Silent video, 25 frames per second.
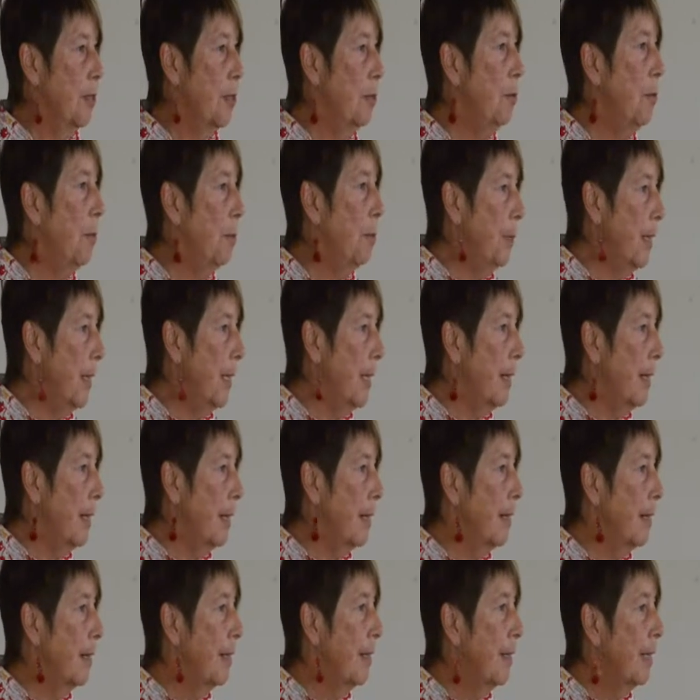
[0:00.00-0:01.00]
to appear.
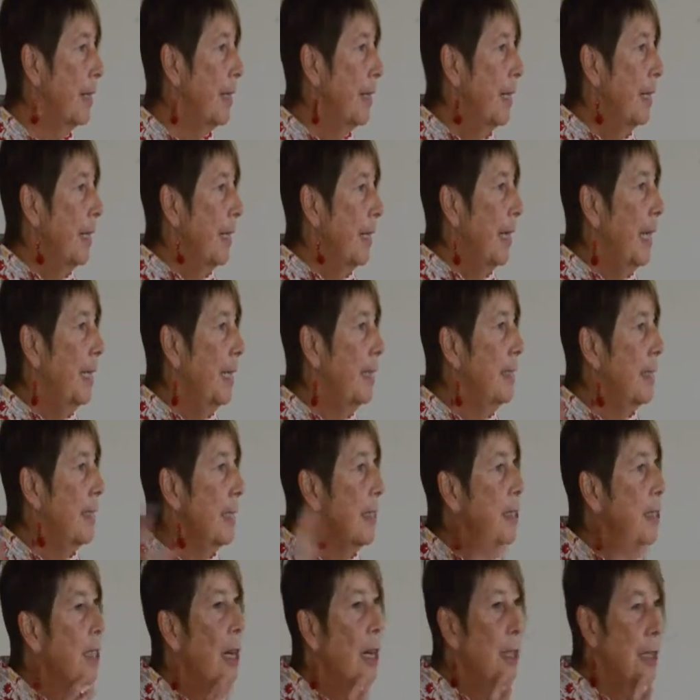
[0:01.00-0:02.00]
And
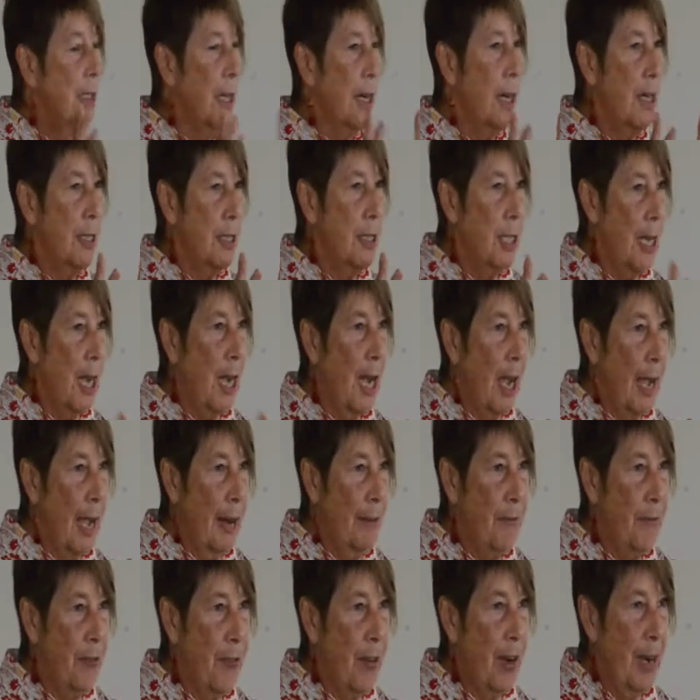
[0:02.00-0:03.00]
since our
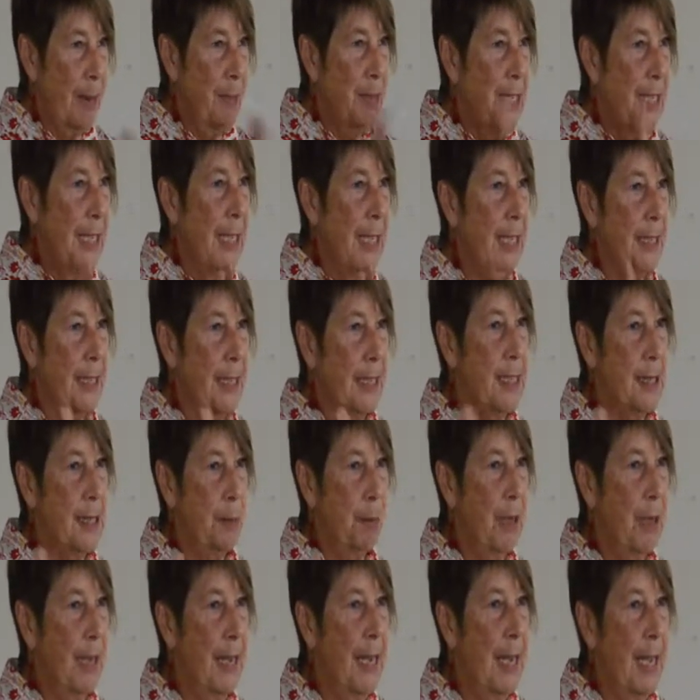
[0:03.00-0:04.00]
time frame to get this
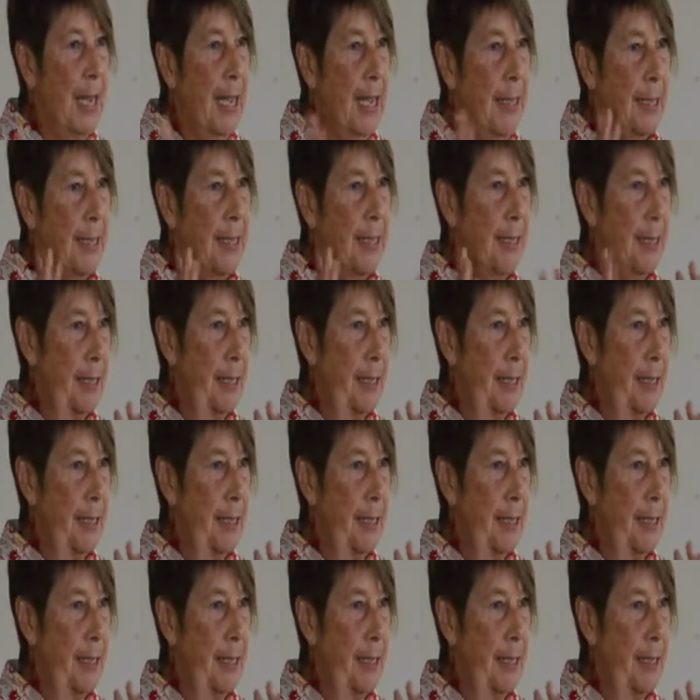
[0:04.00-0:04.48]
plan